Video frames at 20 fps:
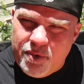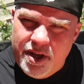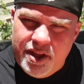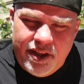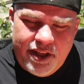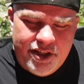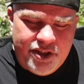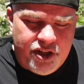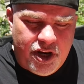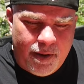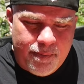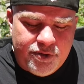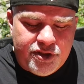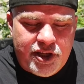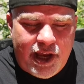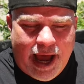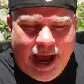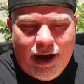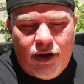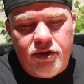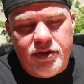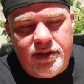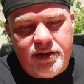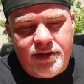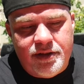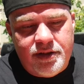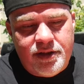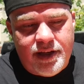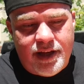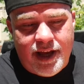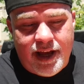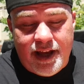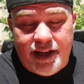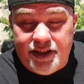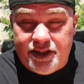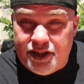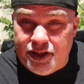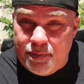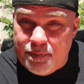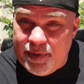really jumps out to